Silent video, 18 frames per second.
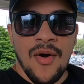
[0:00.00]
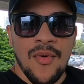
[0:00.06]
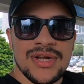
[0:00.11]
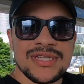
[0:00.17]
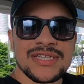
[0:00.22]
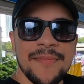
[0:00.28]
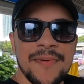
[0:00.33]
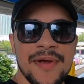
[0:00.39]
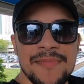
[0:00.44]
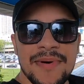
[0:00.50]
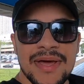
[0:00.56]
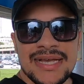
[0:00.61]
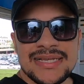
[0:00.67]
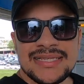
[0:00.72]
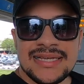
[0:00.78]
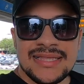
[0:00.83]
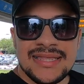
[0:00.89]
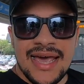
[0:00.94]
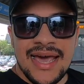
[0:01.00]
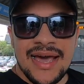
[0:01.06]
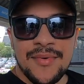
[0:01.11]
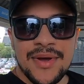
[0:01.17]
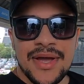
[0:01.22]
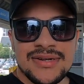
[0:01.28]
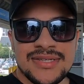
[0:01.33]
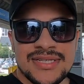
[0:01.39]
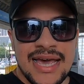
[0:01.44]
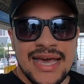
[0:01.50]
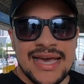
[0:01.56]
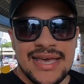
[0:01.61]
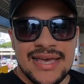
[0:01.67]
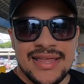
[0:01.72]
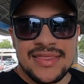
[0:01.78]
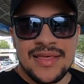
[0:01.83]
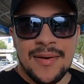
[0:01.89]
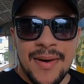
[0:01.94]
What is up, everybody? Today we are taking
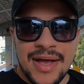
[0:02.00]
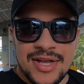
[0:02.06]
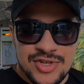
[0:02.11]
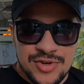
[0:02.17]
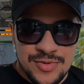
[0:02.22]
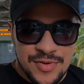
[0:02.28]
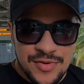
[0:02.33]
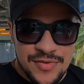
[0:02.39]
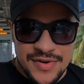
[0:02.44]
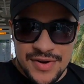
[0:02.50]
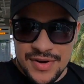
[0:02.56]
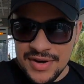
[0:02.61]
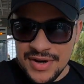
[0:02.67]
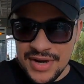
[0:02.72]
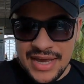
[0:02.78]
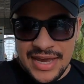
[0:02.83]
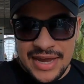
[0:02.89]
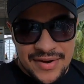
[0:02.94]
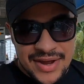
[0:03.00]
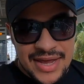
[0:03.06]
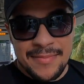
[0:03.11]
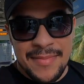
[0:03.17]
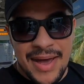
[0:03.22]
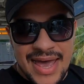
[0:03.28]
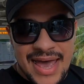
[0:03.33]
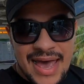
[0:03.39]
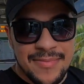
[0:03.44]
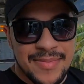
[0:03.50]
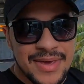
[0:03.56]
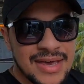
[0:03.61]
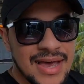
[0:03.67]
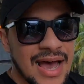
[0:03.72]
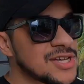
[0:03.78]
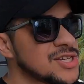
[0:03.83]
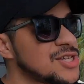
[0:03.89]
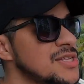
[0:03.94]
the Metromover here in Miami.
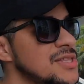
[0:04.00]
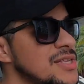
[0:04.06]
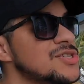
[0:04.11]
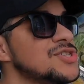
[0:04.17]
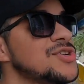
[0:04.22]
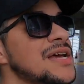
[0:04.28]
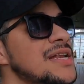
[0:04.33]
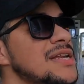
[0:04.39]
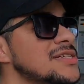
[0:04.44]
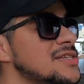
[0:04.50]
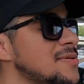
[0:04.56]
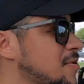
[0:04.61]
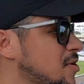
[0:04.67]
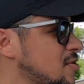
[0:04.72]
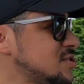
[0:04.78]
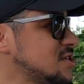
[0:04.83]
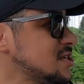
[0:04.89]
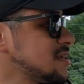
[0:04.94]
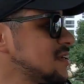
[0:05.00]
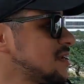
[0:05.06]
Actually, the train is approaching.